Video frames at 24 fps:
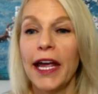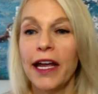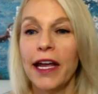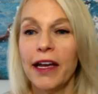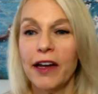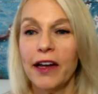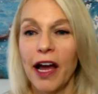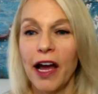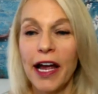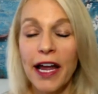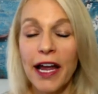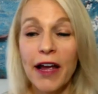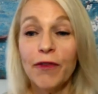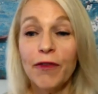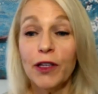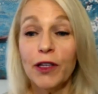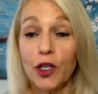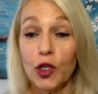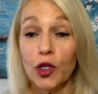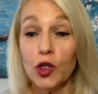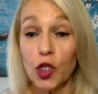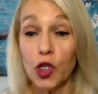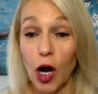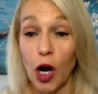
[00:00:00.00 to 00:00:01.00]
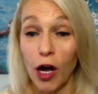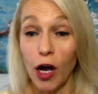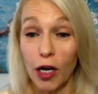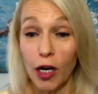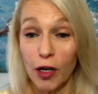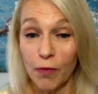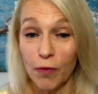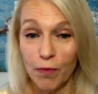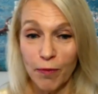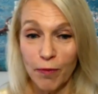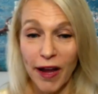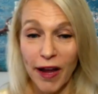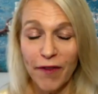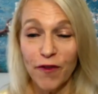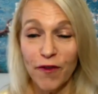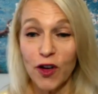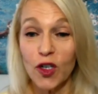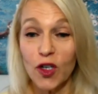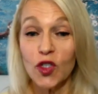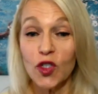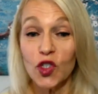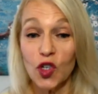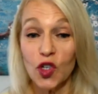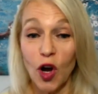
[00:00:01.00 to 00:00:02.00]
and I have a little dog, my
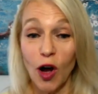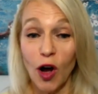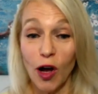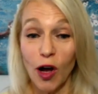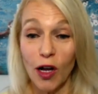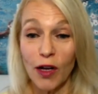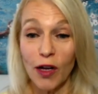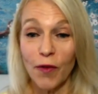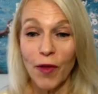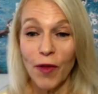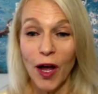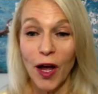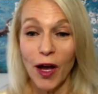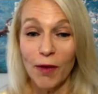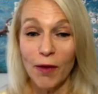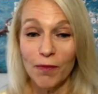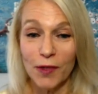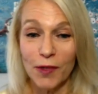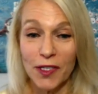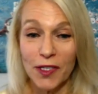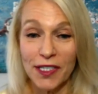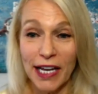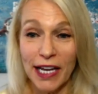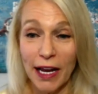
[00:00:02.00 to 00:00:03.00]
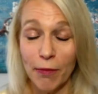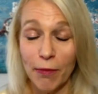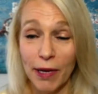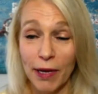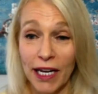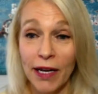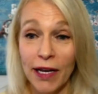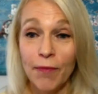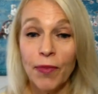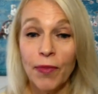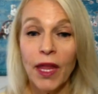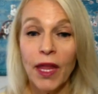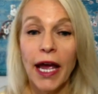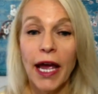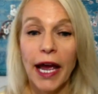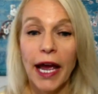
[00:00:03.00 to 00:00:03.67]
first dog, um, Sammy,